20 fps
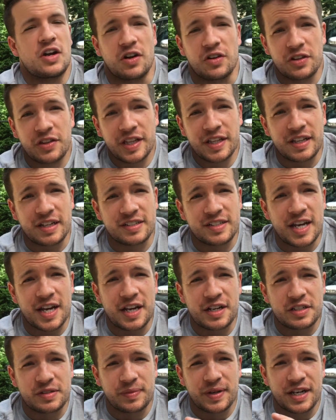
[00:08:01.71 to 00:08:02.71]
Another thing that's
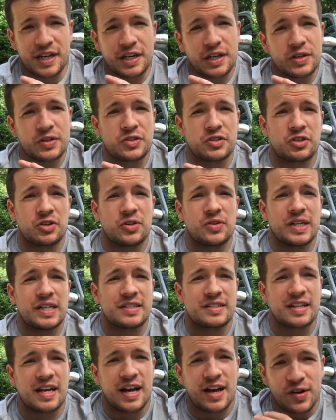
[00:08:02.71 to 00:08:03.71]
taking some getting used to
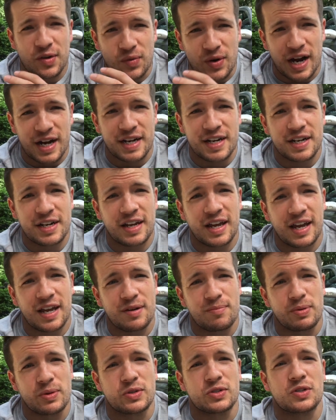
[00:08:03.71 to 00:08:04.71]
is that riding
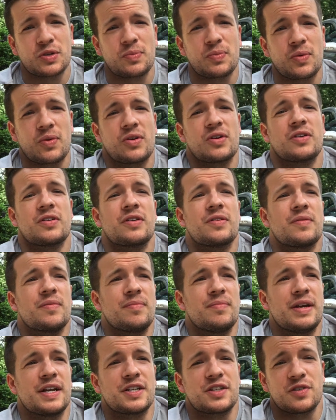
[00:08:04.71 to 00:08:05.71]
a boosted board
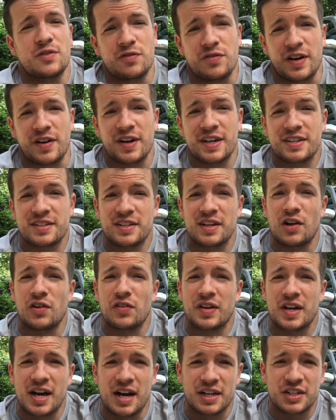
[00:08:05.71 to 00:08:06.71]
makes you very
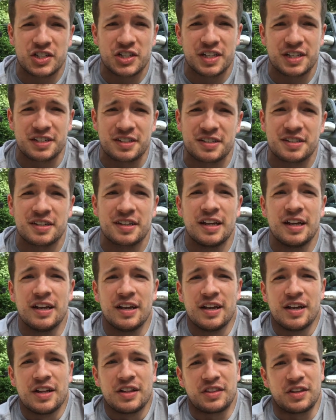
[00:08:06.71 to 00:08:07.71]
self-conscious.
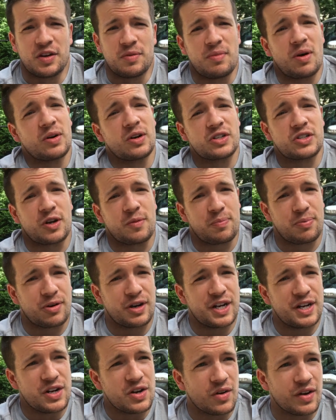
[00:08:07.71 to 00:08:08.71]
The motors are
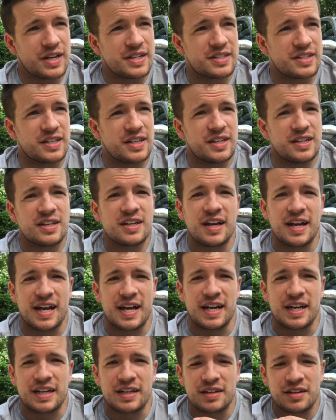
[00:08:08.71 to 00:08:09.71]
pretty noisy,
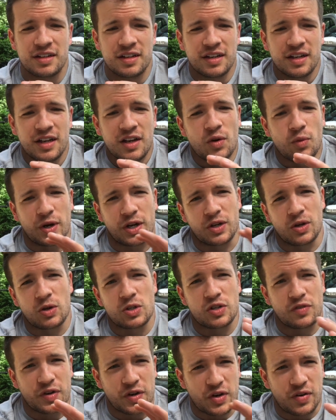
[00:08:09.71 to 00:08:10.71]
and when it
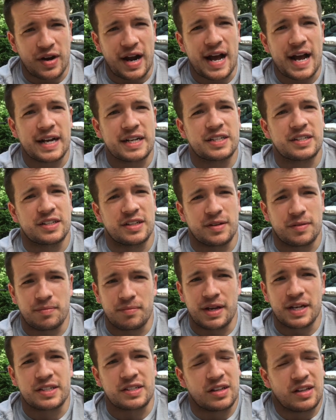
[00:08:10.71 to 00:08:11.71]
goes over cracks, it
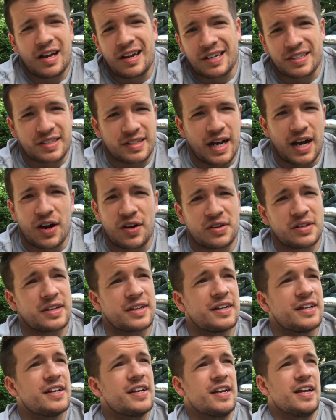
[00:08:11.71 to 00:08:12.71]
makes a lot of sound,